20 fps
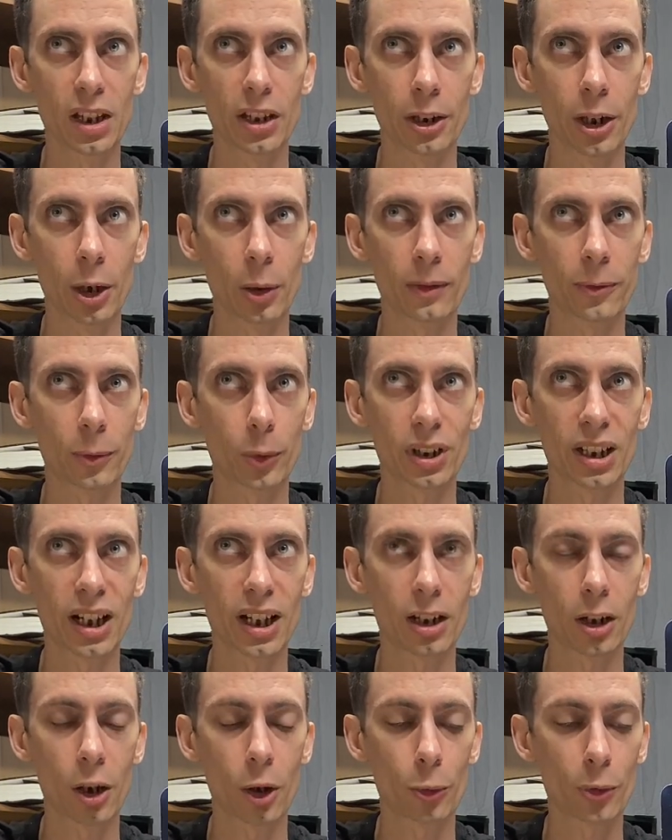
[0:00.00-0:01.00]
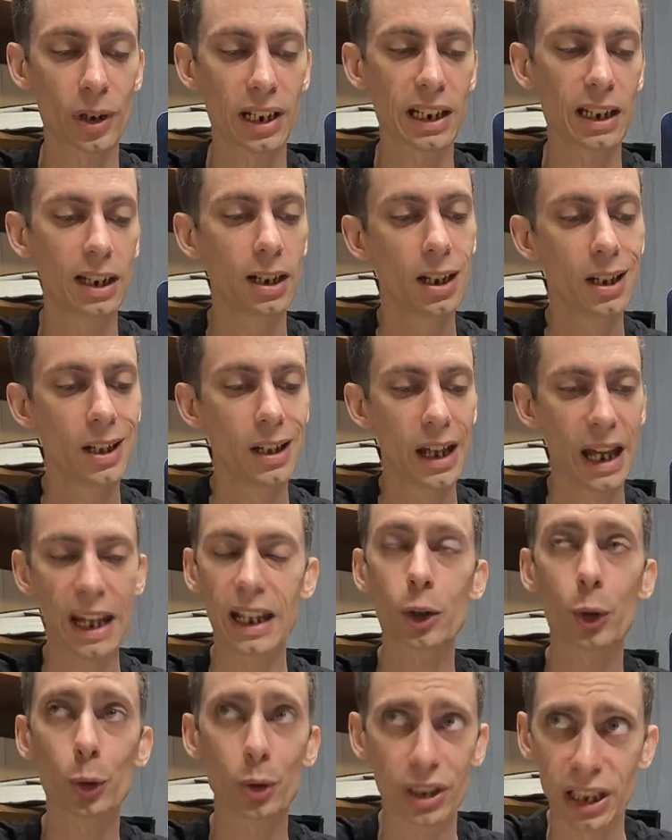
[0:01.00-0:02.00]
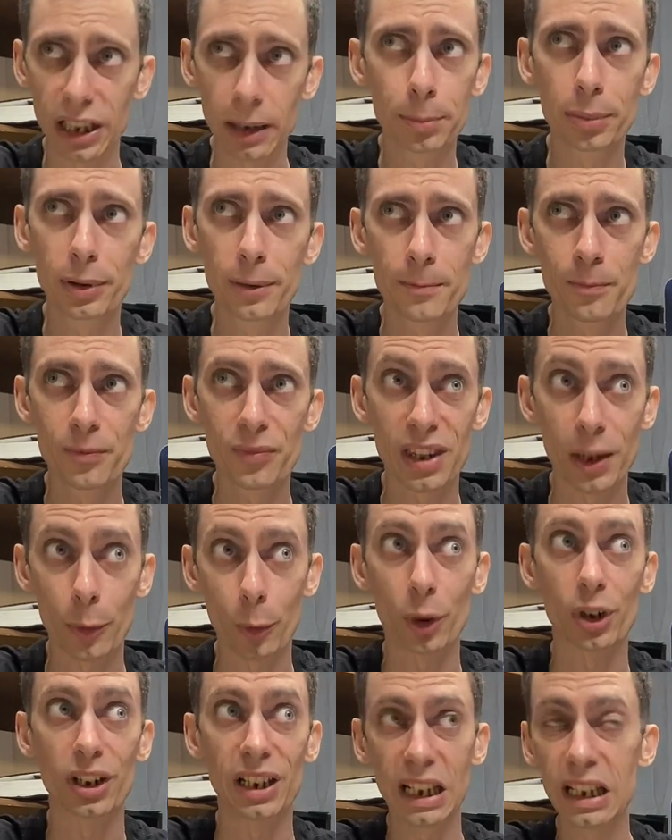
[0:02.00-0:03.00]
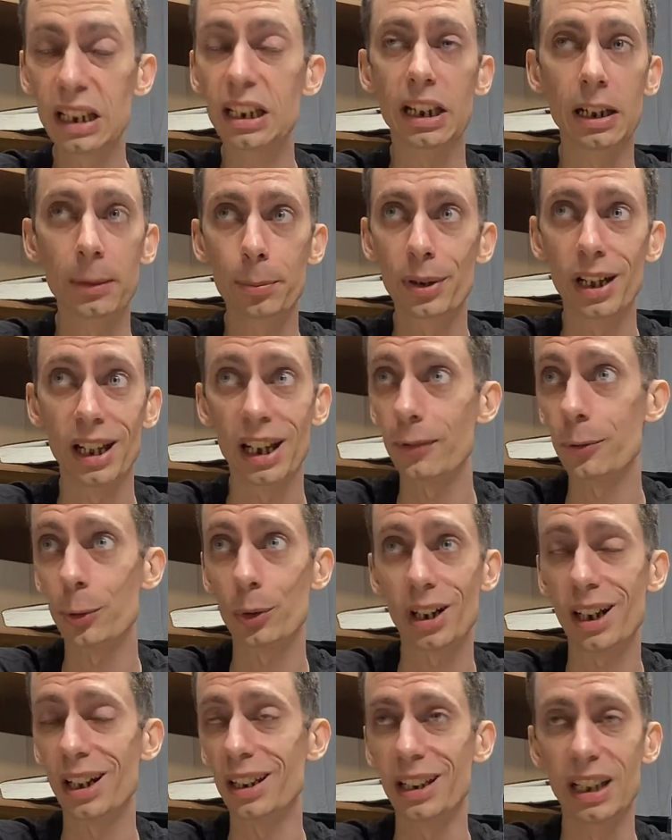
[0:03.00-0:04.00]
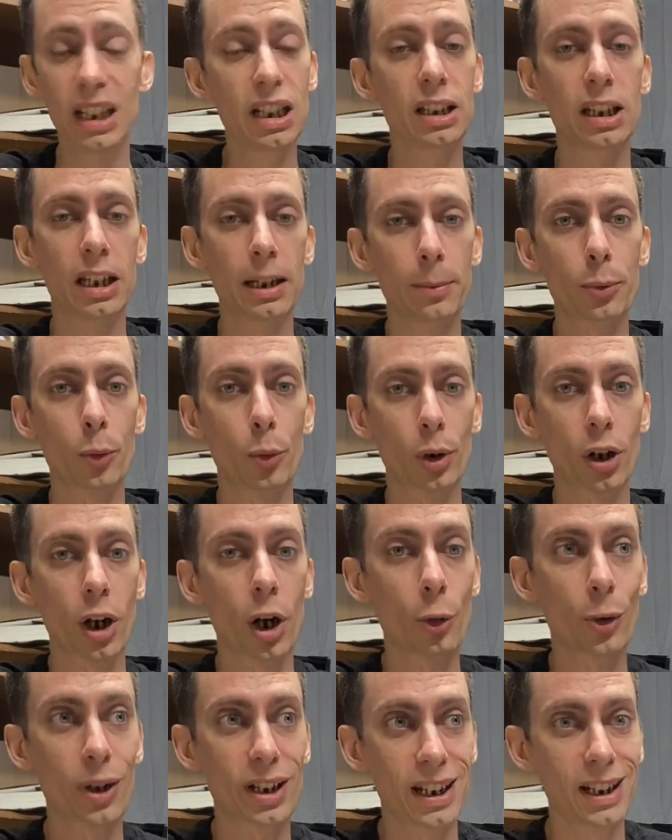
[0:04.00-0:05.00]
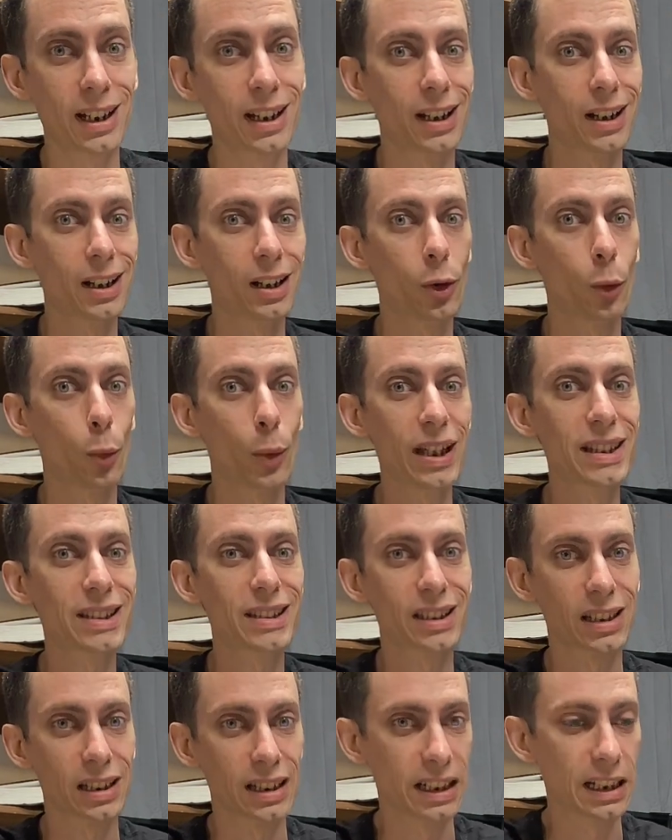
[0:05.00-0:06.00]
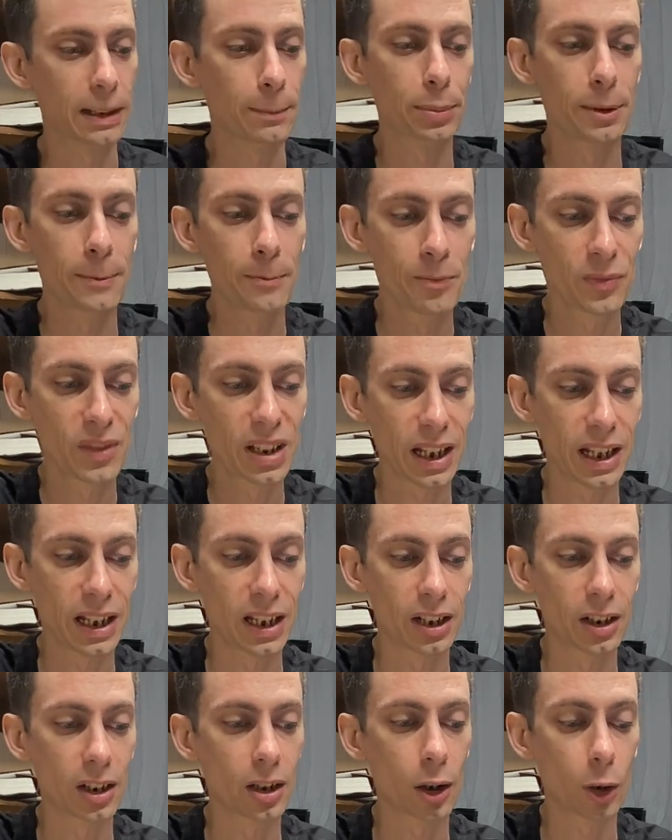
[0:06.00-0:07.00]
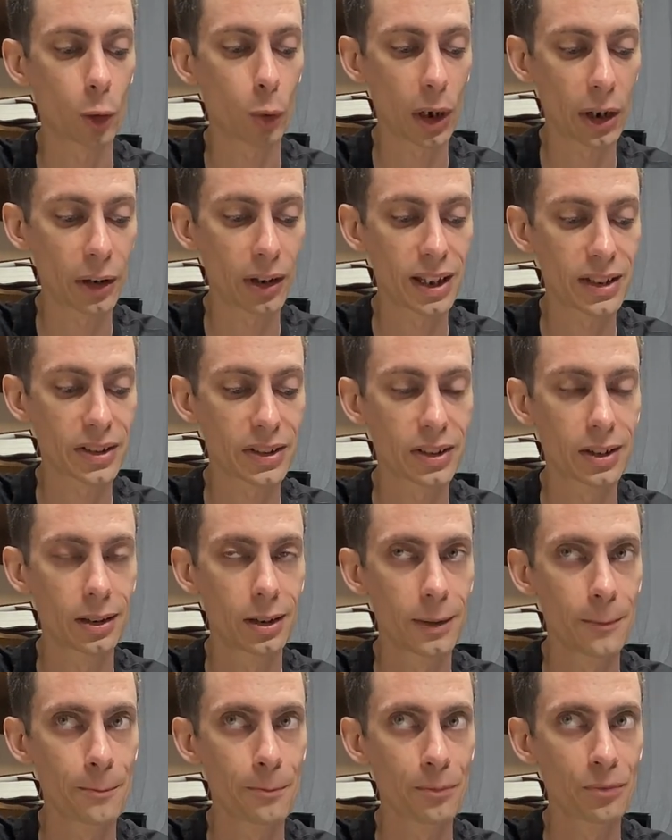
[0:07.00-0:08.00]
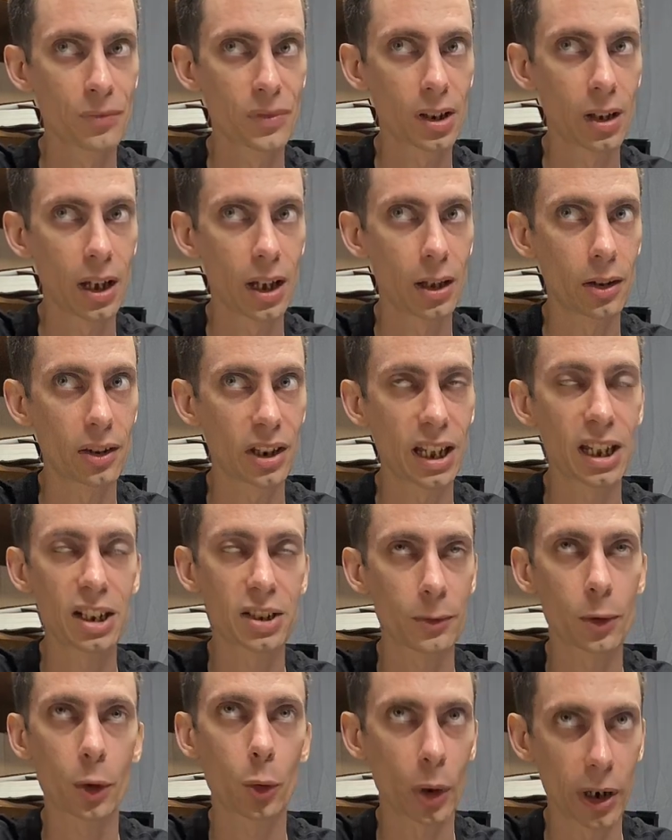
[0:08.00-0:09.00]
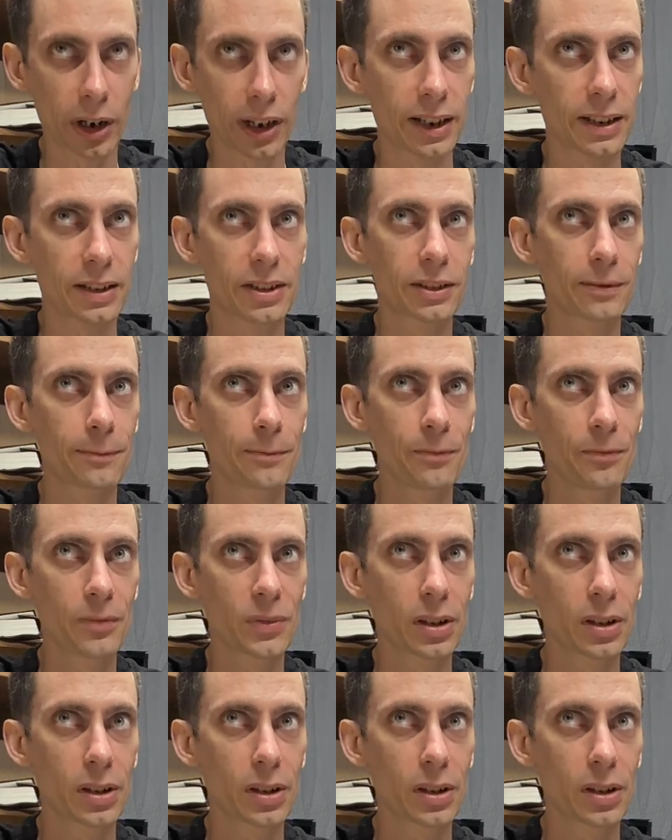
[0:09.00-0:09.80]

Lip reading: If we're not already ankle deep, then we're knee deep. And if we're not knee deep, we're already waist deep in Aquarius, the age of Aquarius.